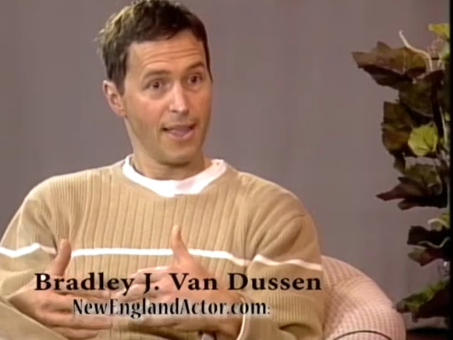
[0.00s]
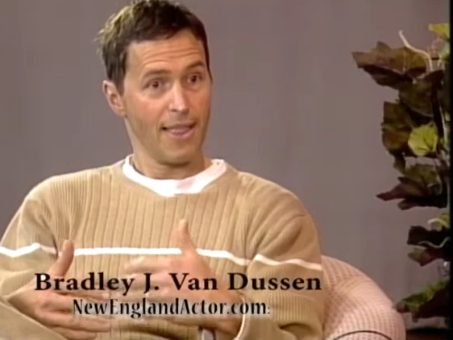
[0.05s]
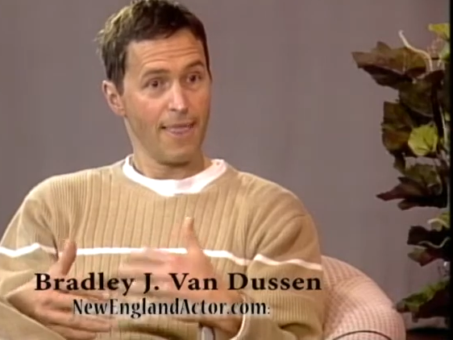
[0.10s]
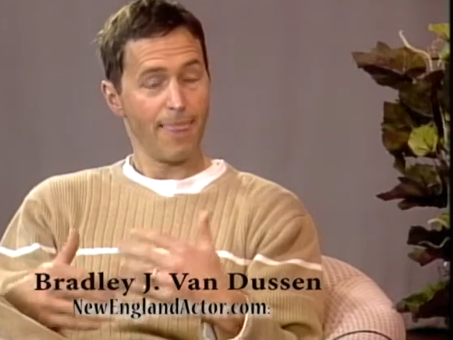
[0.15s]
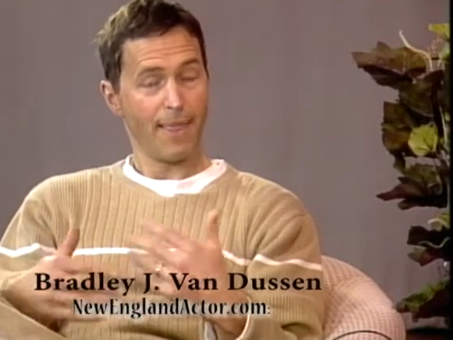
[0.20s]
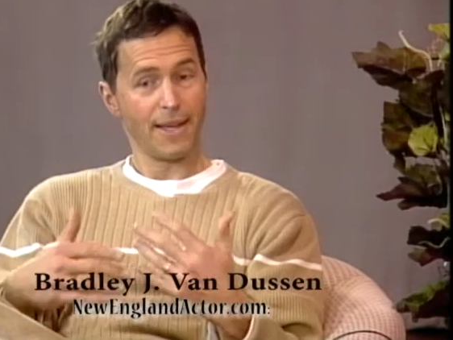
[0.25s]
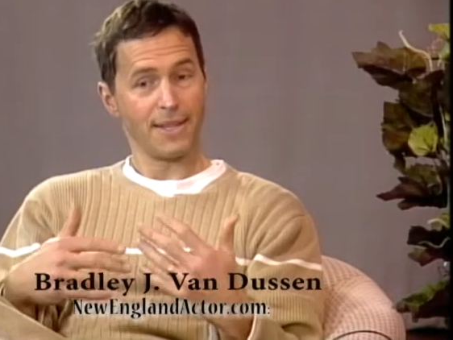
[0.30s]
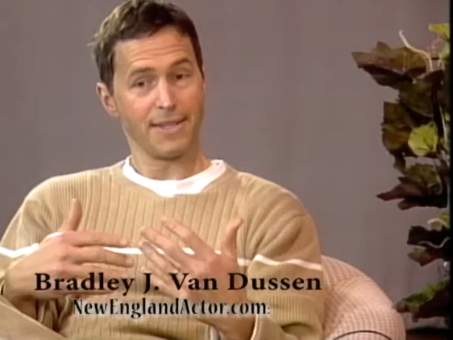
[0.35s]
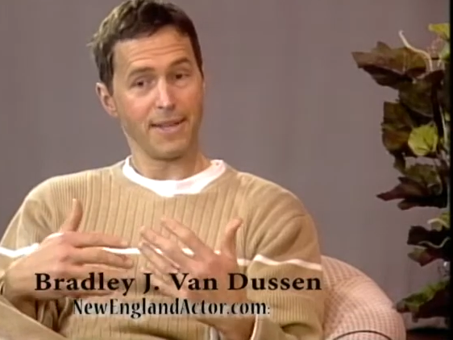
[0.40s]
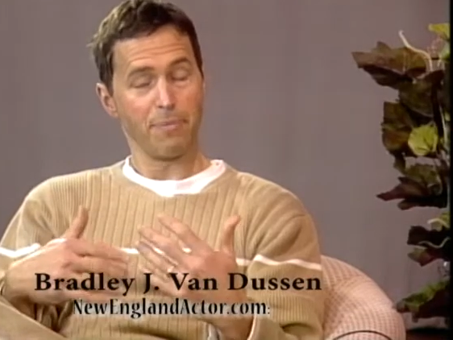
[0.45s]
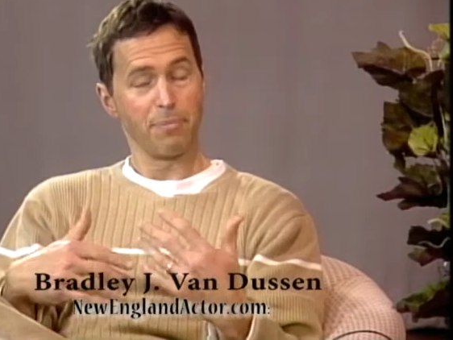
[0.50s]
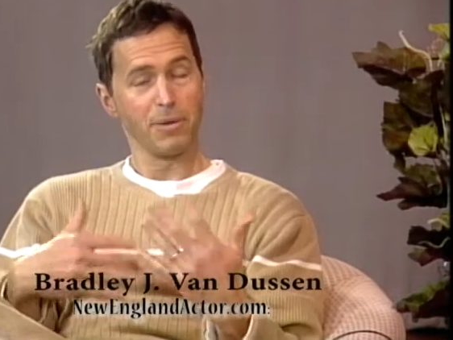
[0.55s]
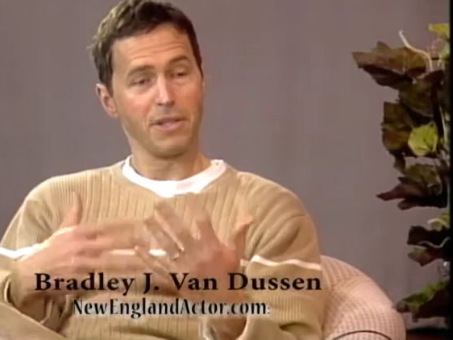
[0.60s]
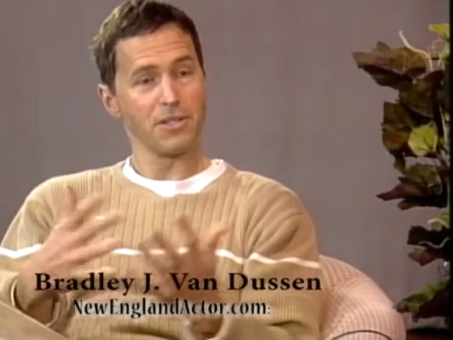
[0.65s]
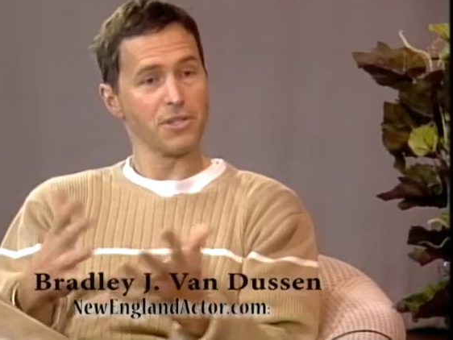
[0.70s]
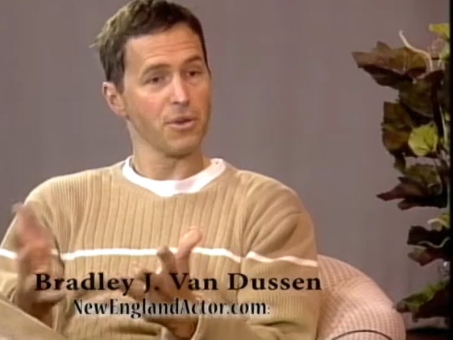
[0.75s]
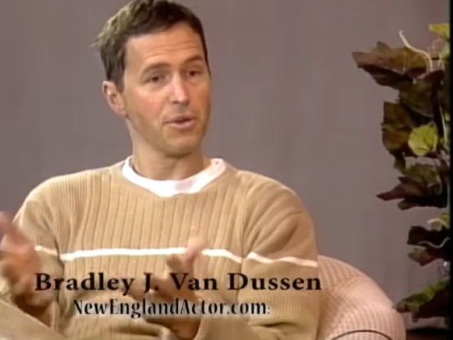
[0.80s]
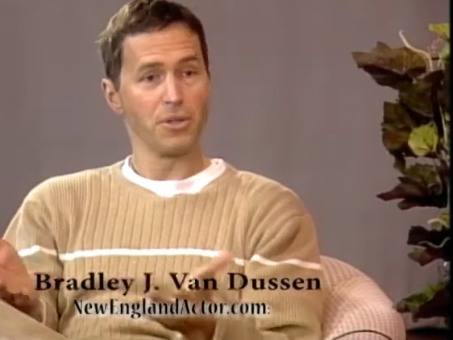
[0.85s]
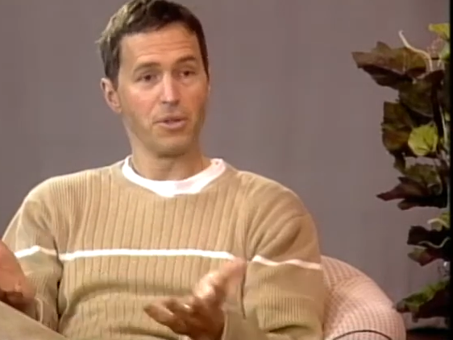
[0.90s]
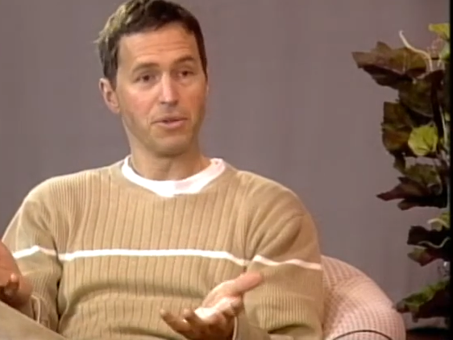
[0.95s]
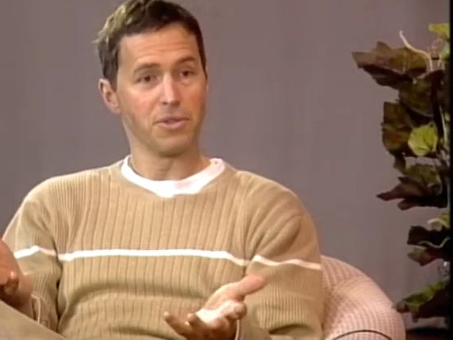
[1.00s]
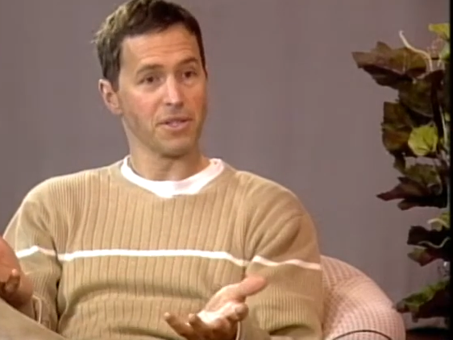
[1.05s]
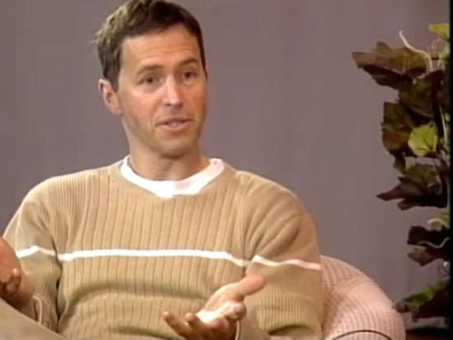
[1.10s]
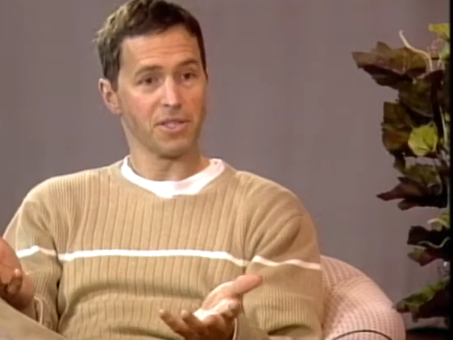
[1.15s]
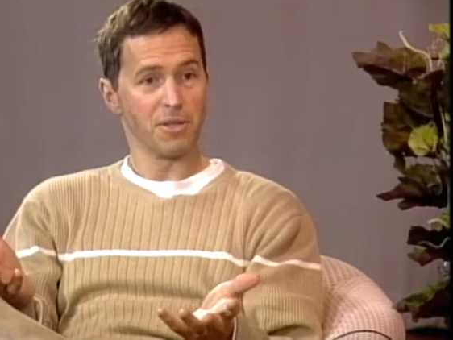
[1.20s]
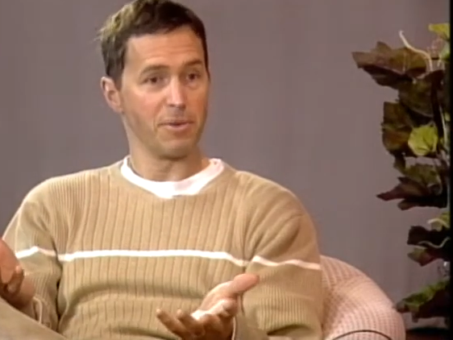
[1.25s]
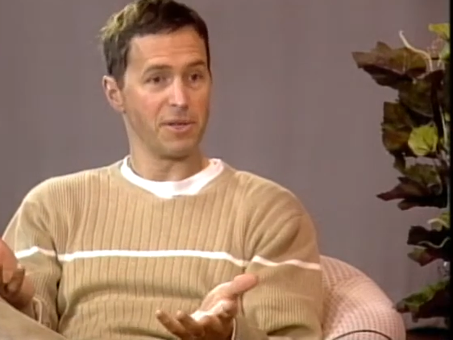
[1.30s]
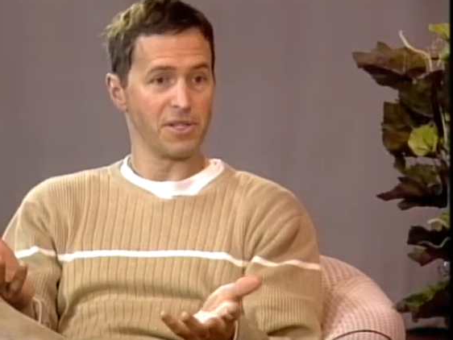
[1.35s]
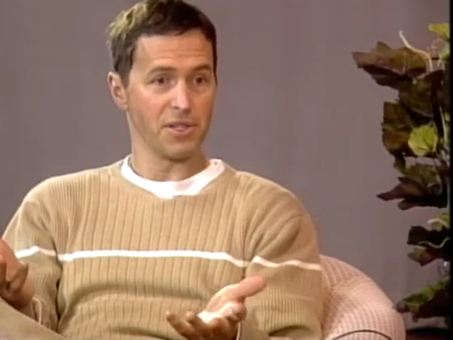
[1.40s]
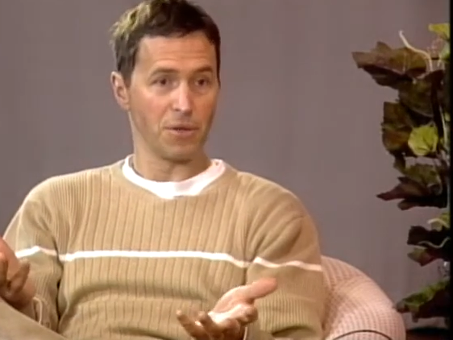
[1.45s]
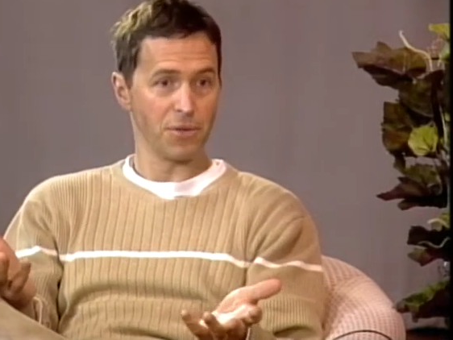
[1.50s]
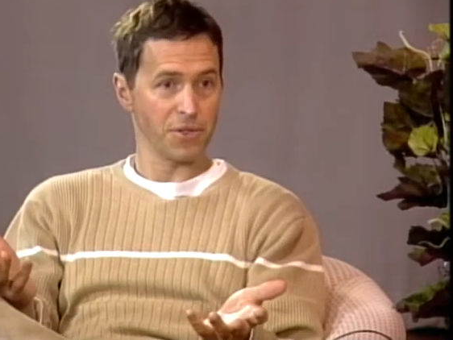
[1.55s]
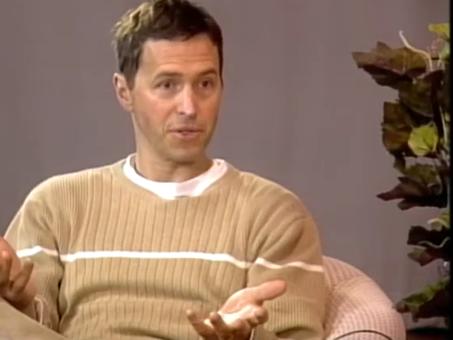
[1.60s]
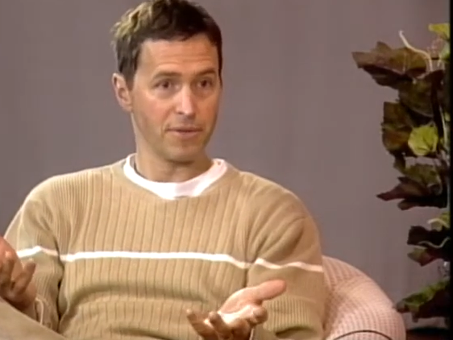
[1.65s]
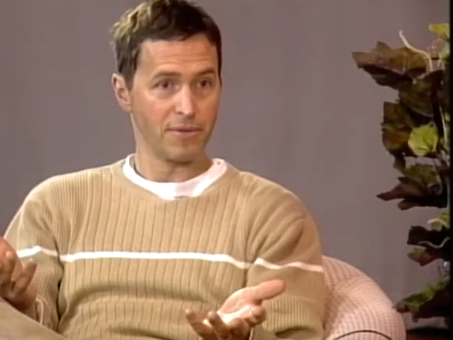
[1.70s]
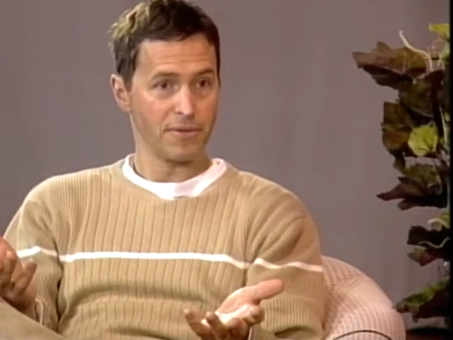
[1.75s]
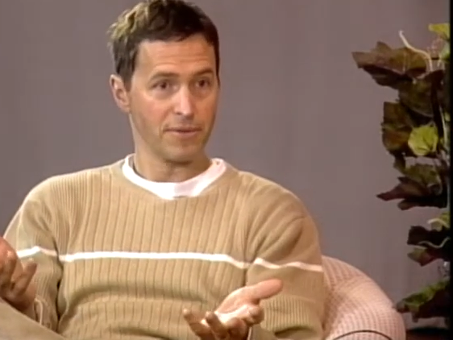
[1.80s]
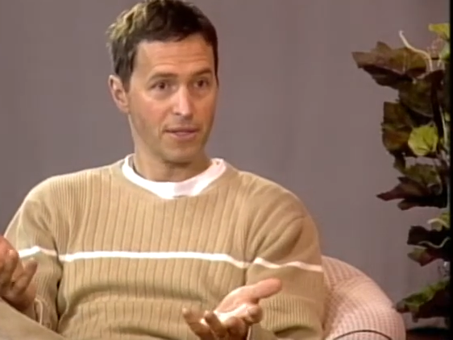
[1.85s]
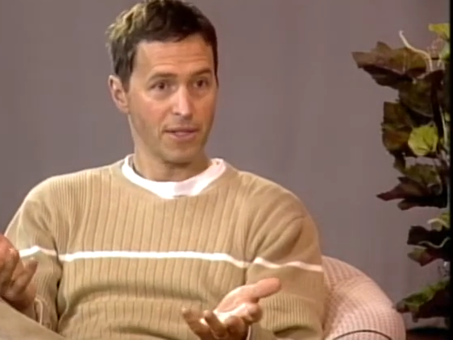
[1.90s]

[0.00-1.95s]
I say, please don't use this to be social